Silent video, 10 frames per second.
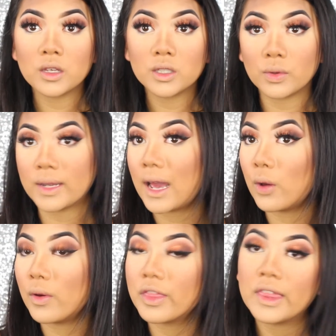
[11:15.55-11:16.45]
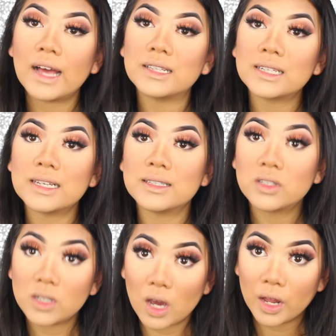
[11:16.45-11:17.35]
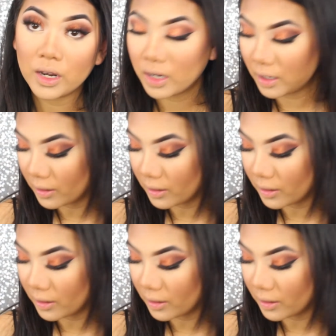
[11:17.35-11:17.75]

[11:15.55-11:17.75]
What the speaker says: So now that is done,